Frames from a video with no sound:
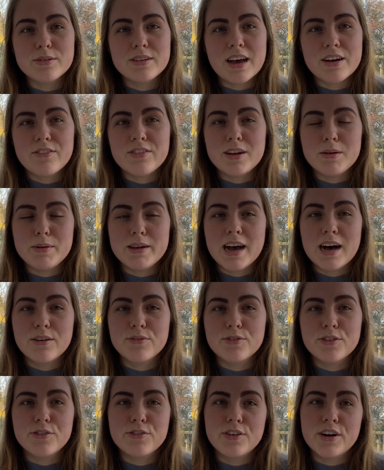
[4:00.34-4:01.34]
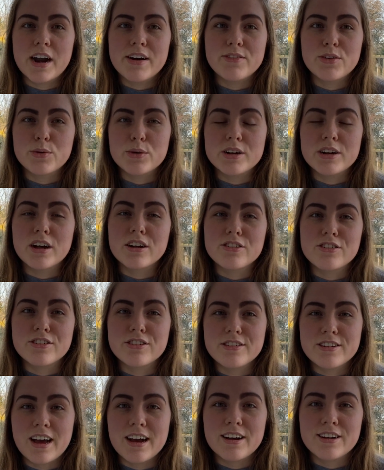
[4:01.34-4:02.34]
definitely be helpful for everyone, not
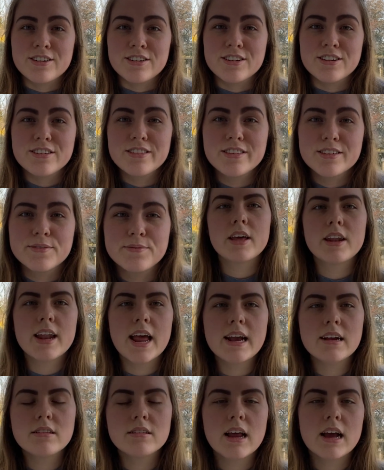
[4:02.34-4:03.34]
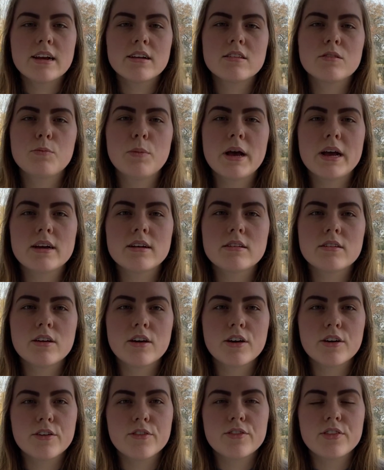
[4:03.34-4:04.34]
just actors. The next aspect
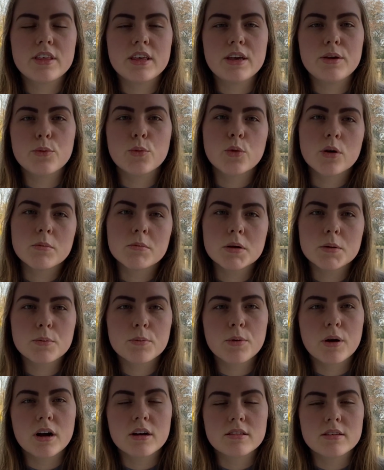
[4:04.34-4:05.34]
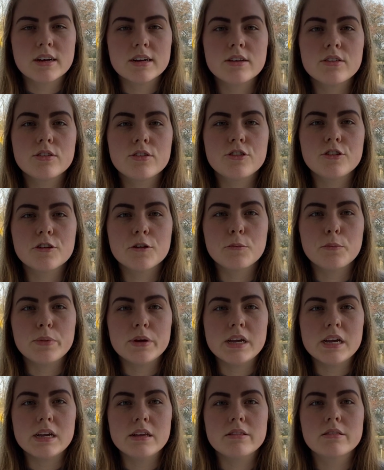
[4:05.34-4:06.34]
of the warm-up process should
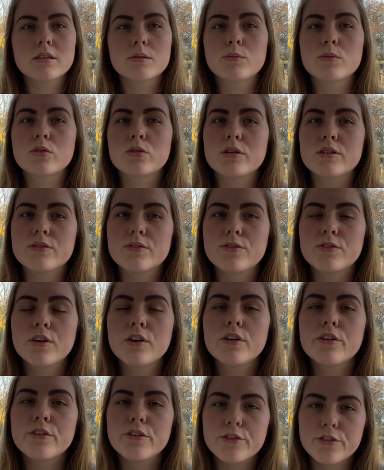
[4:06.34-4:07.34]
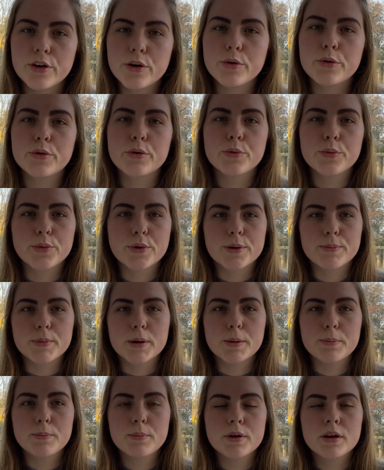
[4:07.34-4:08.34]
be some sort of vocal
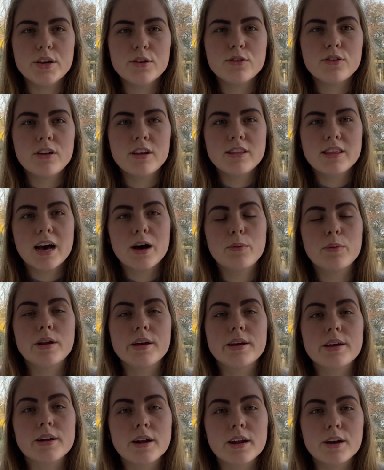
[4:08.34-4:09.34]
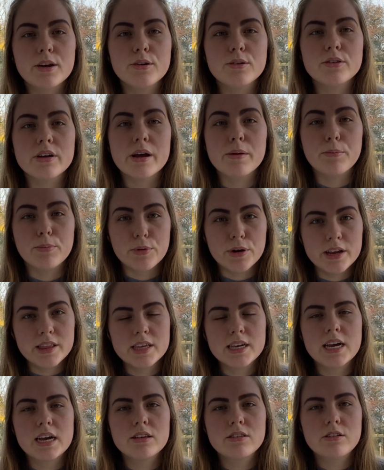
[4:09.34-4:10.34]
warm-up. Usually that will include a
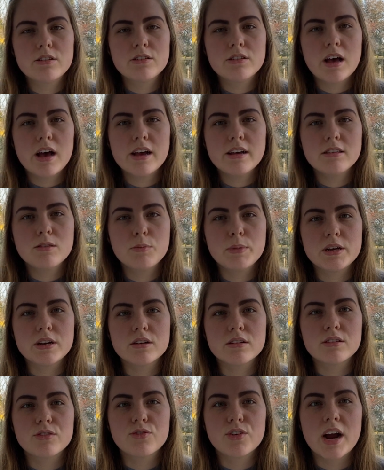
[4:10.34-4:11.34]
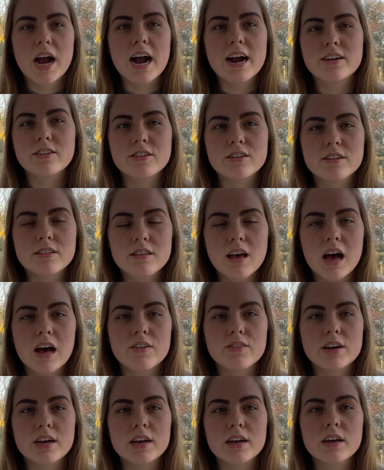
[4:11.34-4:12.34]
breathing exercise, because for actors,
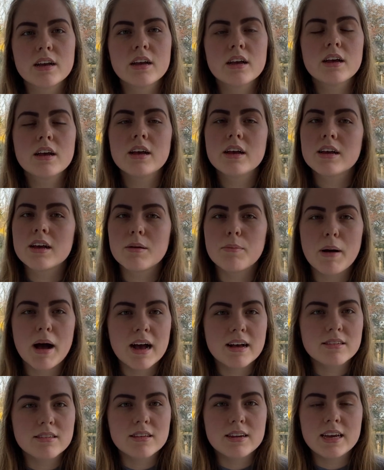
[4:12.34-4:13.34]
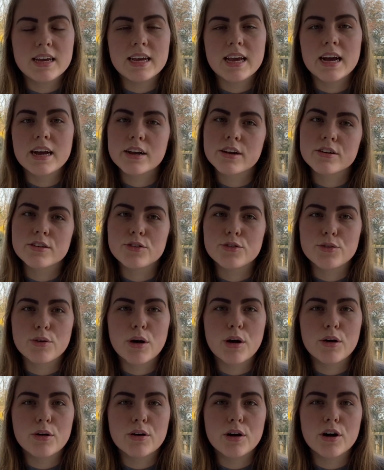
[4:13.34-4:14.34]
having capacity and
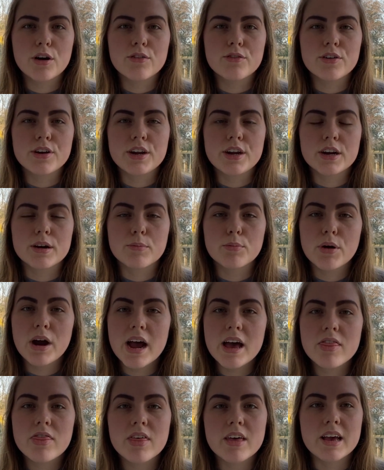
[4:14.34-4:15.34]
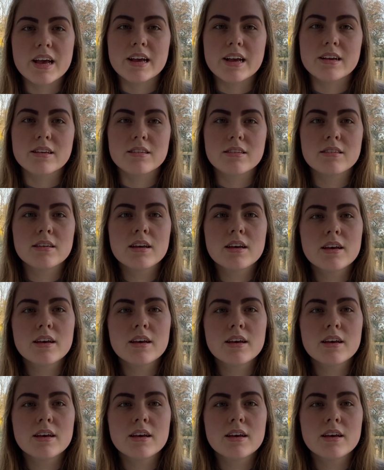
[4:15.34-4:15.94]
control over your breath is